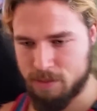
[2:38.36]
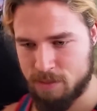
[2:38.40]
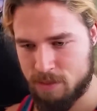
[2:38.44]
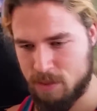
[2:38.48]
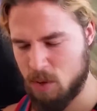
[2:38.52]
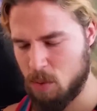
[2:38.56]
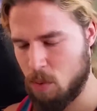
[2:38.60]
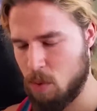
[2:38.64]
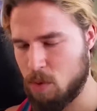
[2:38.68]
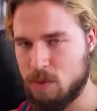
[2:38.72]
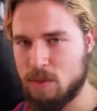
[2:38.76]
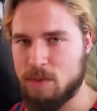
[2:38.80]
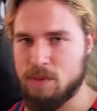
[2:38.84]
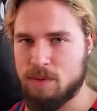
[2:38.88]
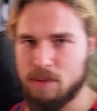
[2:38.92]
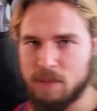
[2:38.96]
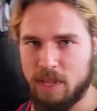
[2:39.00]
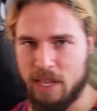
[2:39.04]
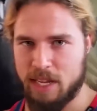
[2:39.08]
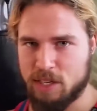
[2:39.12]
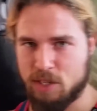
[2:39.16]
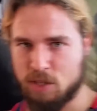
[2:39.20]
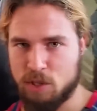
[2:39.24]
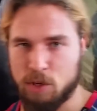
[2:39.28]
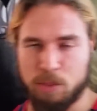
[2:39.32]
you won't
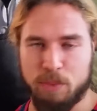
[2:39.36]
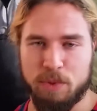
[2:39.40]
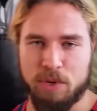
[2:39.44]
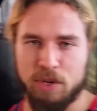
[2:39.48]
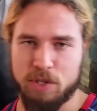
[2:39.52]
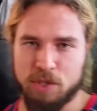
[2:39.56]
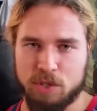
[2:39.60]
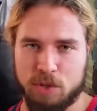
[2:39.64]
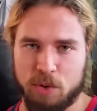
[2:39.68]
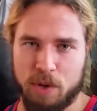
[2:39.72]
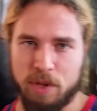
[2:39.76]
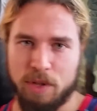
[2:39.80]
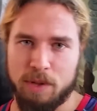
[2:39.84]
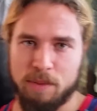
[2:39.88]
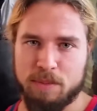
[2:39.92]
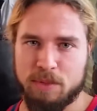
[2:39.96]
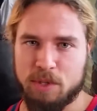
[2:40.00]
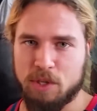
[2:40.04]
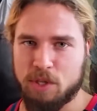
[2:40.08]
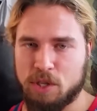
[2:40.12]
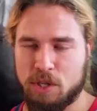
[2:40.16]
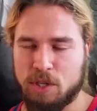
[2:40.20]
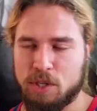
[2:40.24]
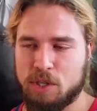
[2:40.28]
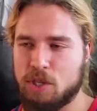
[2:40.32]
like super destroy them.
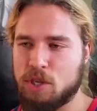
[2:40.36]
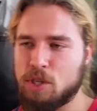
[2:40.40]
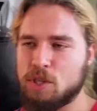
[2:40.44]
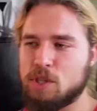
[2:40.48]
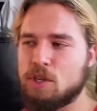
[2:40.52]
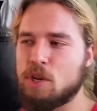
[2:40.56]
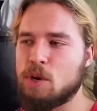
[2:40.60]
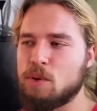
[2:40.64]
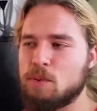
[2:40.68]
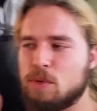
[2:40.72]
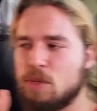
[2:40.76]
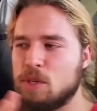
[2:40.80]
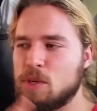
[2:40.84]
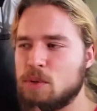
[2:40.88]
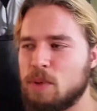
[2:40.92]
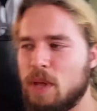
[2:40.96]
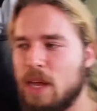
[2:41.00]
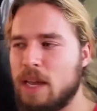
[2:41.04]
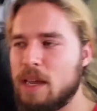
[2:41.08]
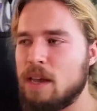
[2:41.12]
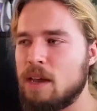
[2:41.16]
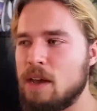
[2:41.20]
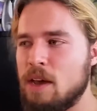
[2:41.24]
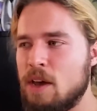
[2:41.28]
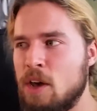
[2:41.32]
So just don't do
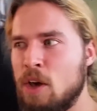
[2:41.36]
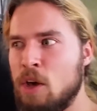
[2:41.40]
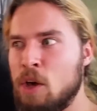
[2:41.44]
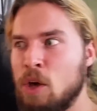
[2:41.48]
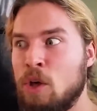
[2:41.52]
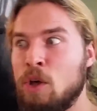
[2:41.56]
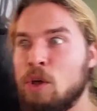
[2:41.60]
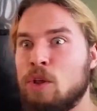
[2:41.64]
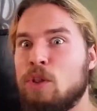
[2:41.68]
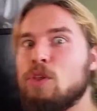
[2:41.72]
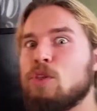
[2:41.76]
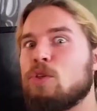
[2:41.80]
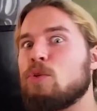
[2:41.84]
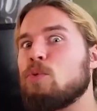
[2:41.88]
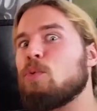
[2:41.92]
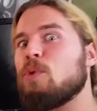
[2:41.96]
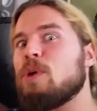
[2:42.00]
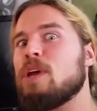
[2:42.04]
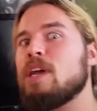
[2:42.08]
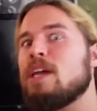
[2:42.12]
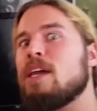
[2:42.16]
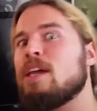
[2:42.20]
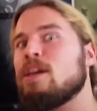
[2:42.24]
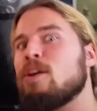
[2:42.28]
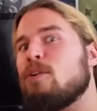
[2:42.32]
like
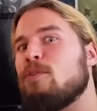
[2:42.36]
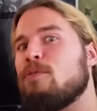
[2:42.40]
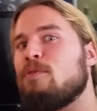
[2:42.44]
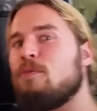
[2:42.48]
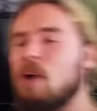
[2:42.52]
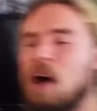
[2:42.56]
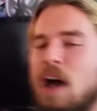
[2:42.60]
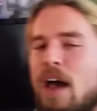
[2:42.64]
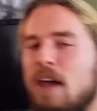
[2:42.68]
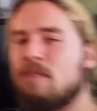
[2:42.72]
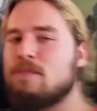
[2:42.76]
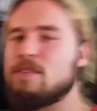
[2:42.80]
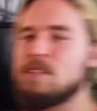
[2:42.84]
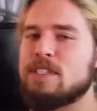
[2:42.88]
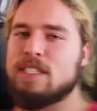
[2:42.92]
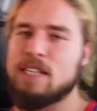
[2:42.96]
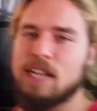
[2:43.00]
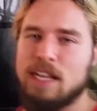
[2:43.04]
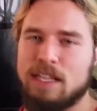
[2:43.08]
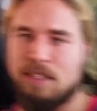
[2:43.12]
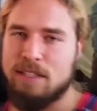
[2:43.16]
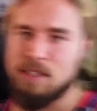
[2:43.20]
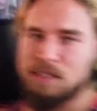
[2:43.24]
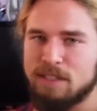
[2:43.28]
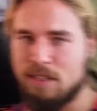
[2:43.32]
3 or 5
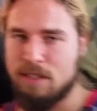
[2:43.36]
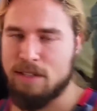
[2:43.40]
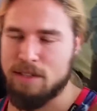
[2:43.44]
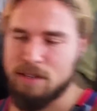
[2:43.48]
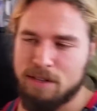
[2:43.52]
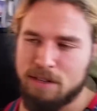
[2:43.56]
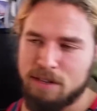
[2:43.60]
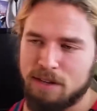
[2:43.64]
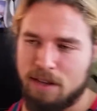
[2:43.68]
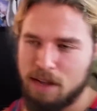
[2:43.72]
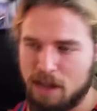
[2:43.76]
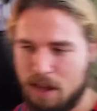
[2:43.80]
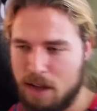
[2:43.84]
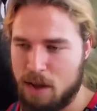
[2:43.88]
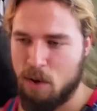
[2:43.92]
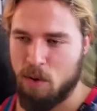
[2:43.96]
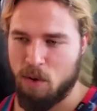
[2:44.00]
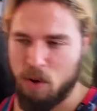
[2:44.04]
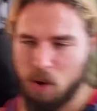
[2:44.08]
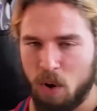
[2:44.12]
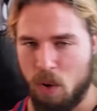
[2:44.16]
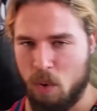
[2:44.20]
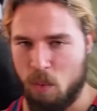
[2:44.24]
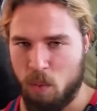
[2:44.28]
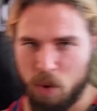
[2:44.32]
sets
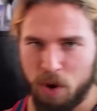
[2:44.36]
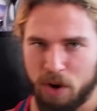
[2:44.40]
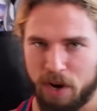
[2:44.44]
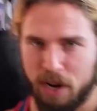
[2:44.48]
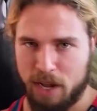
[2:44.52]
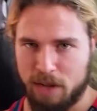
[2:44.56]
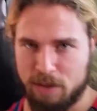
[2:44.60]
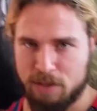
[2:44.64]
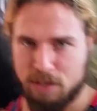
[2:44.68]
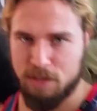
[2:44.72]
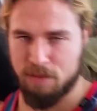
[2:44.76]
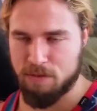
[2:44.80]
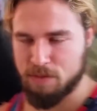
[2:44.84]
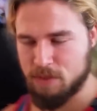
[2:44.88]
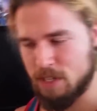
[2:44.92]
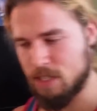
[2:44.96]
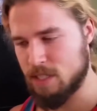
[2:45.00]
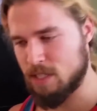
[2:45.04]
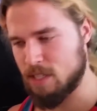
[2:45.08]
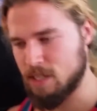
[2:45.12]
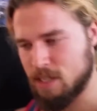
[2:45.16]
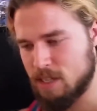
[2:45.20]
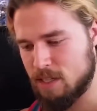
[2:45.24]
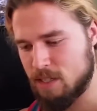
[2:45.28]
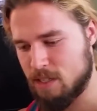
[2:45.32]
or workouts of these
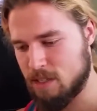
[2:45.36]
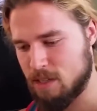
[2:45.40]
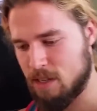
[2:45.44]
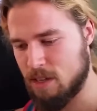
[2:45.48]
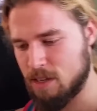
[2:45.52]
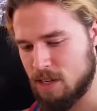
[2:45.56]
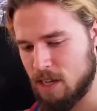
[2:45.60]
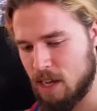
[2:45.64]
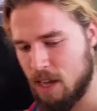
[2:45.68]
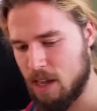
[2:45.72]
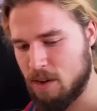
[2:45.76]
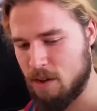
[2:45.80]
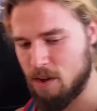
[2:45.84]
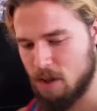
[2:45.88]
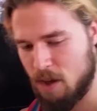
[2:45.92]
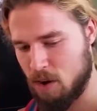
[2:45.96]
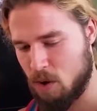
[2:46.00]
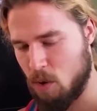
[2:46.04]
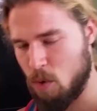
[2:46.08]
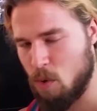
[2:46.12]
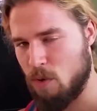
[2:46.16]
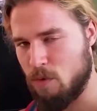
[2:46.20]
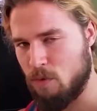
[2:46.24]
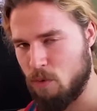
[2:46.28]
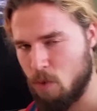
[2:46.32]
things a day,
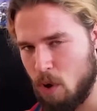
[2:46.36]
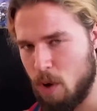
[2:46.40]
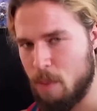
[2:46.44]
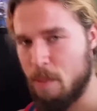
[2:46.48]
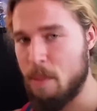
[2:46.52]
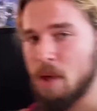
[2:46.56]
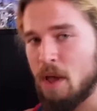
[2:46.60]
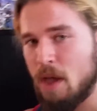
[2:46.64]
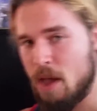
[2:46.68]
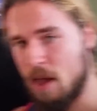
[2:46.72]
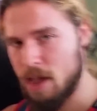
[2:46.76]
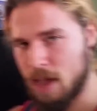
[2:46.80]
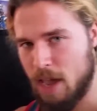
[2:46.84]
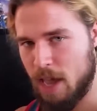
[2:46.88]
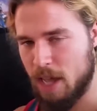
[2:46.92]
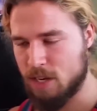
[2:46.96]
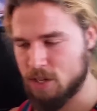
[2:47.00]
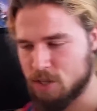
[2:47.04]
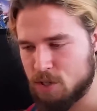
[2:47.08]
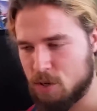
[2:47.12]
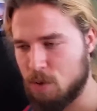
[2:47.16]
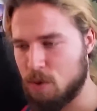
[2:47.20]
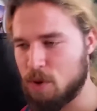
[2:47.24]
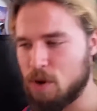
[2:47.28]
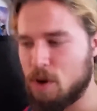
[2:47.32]
core, forearm, and
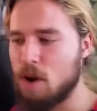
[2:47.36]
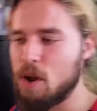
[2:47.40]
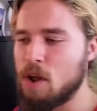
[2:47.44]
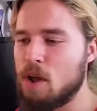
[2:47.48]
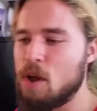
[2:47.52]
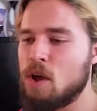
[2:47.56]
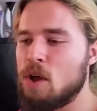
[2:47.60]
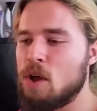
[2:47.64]
shoulder.